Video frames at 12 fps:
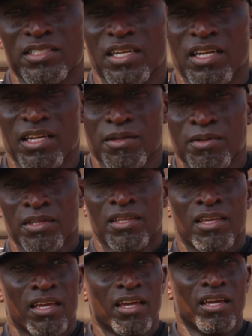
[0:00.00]
a time,
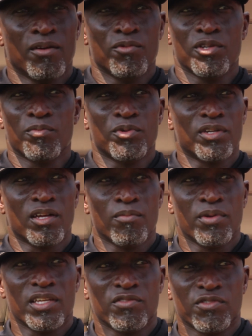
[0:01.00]
and we're going to put our
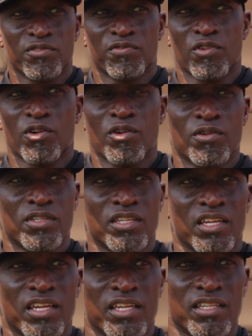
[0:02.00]
best foot forward.
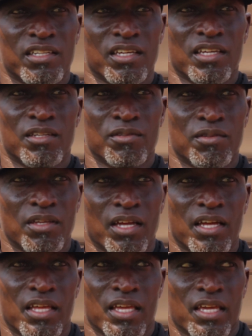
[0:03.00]
And
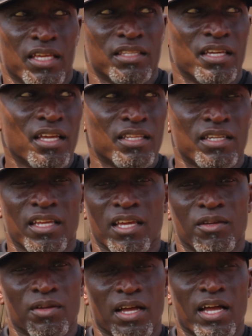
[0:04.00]
at the end of the
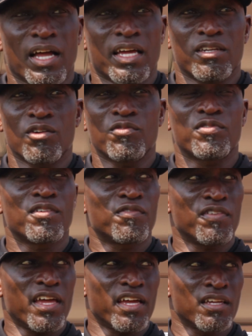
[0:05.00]
day, I know for a
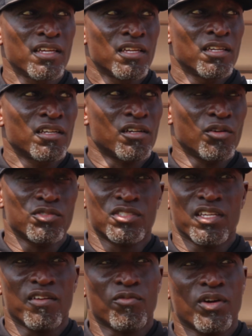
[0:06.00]
fact, coach
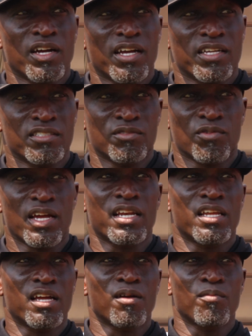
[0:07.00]
staff-wise, and
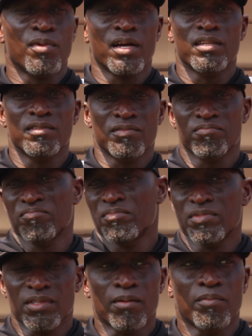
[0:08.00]
right now
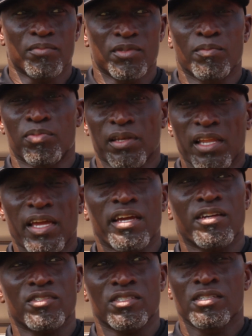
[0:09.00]
the
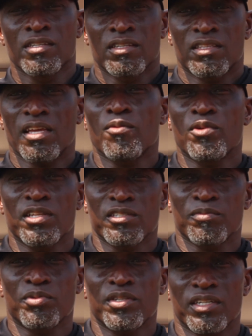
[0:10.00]
players, they're
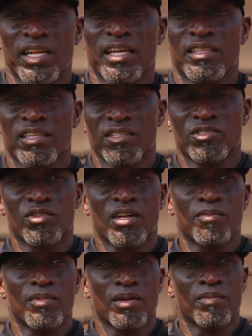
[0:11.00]
willing to put it out there. So
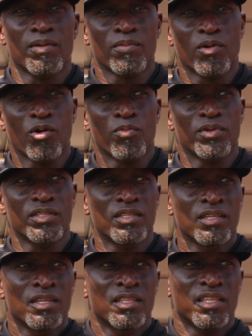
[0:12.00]
I'm
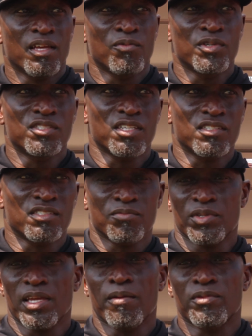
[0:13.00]
hoping that we
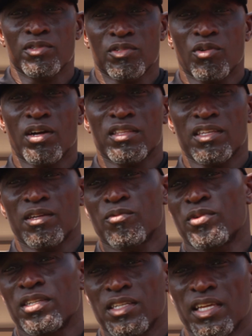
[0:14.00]
just be able to go out there
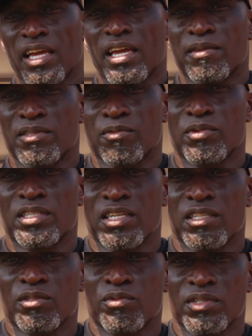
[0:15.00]
and win the games that we
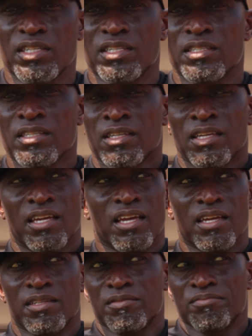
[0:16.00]
need to win.
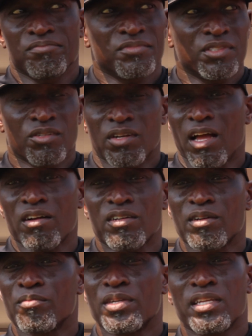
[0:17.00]
And, you know, the
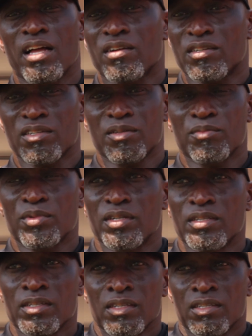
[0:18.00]
outcome be the outcome.
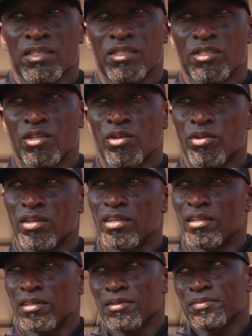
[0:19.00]
But, you
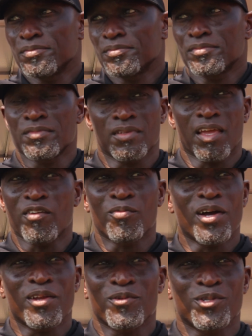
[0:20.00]
know,
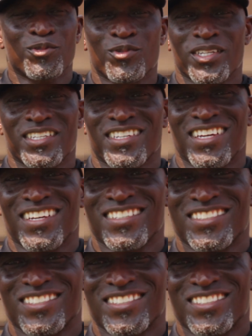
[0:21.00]
everybody want to win now,